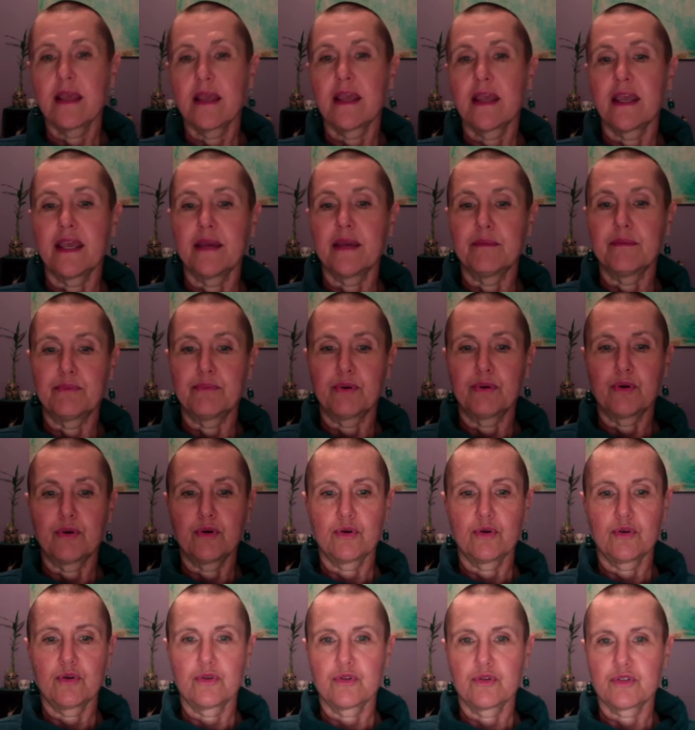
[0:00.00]
it
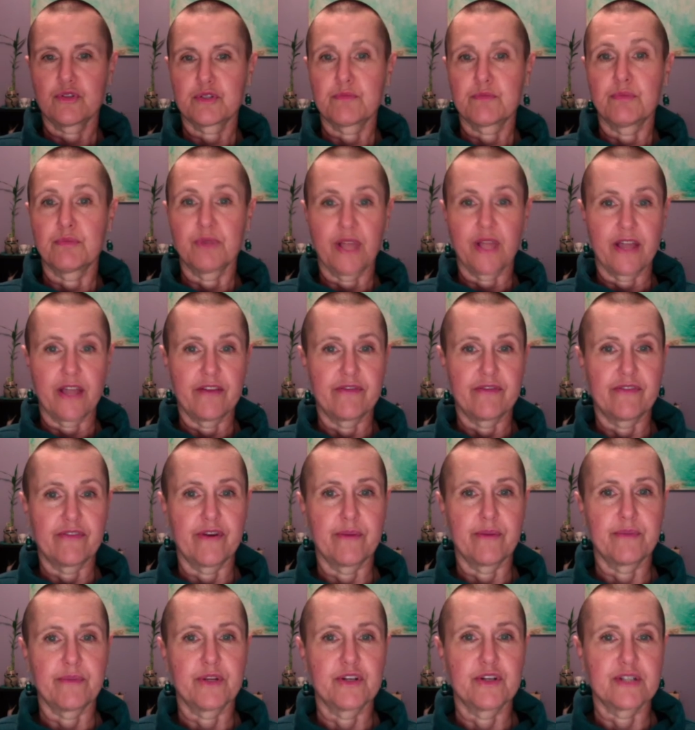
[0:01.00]
pulls blood
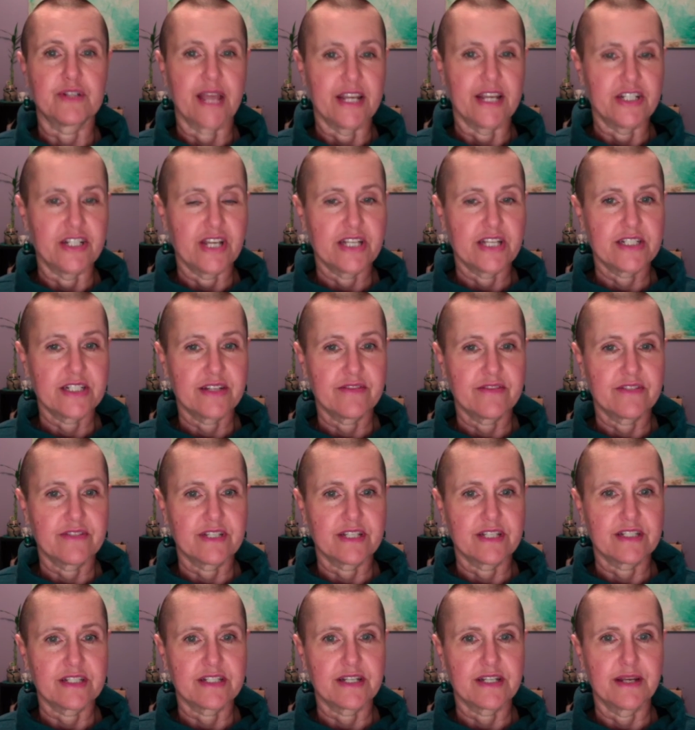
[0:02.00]
from your digestive
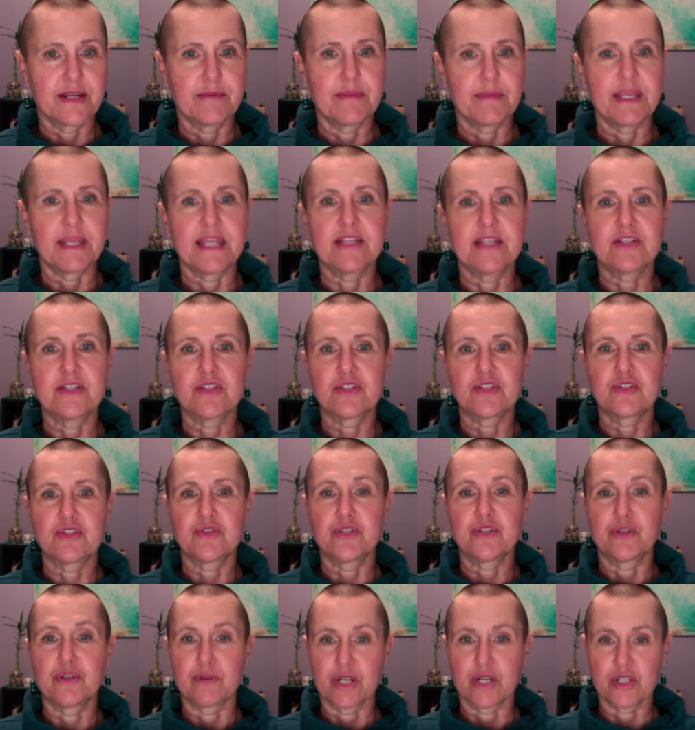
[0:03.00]
system into
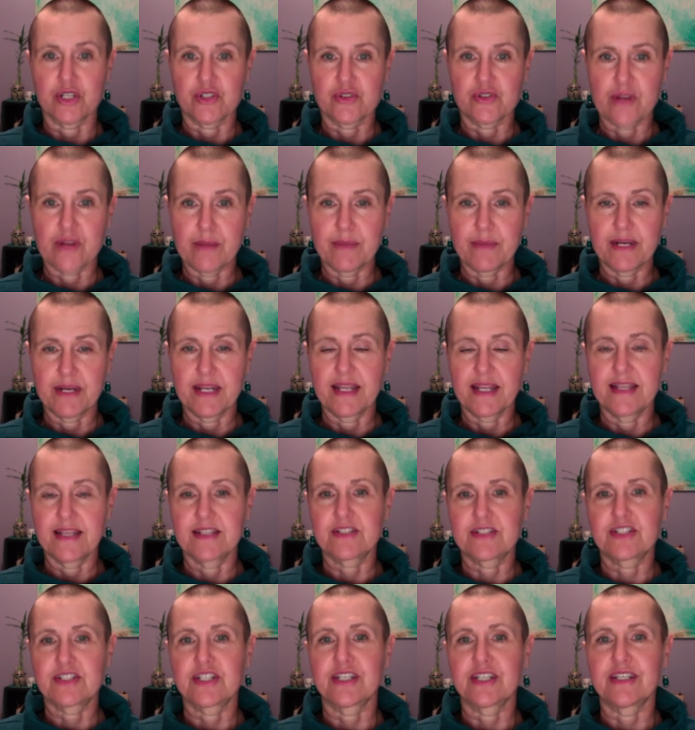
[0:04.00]
your
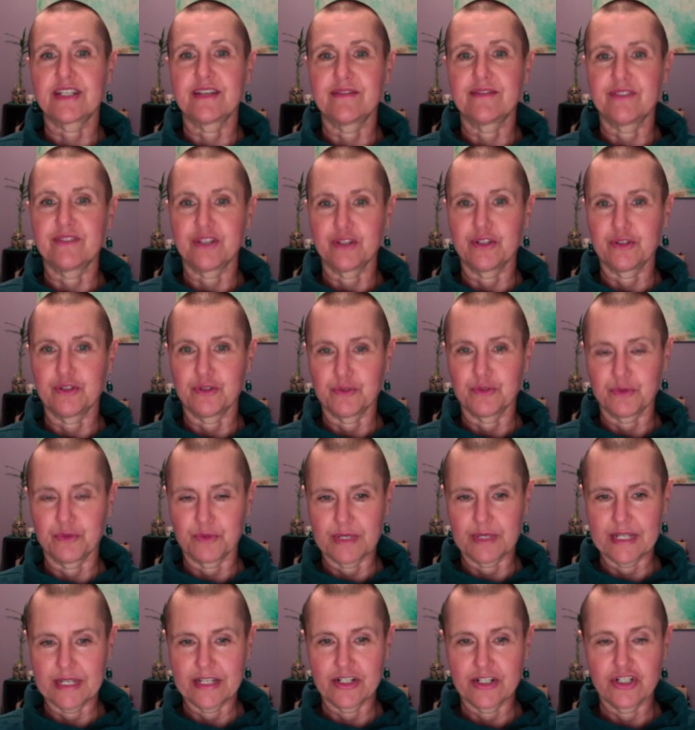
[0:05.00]
extremities to give you
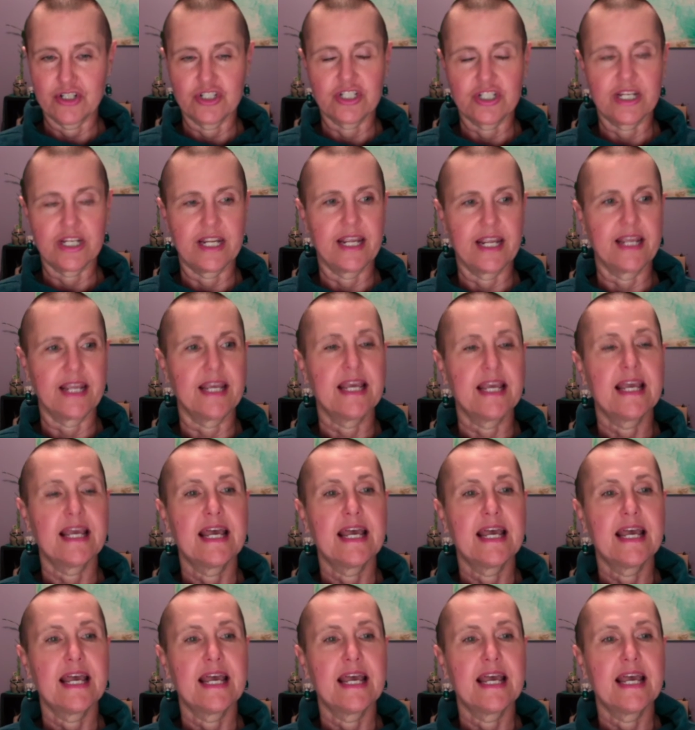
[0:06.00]
energy.